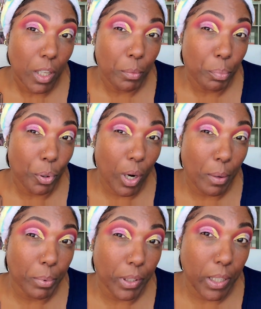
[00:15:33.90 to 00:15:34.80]
it
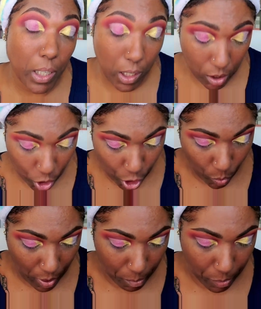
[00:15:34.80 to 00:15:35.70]
probably
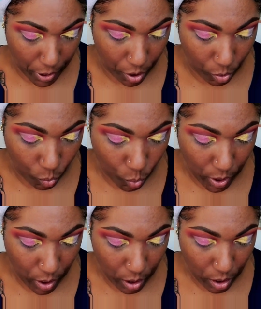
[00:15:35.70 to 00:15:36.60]
show up better
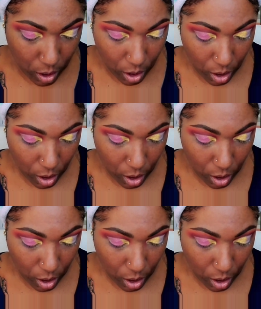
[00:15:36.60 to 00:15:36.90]
with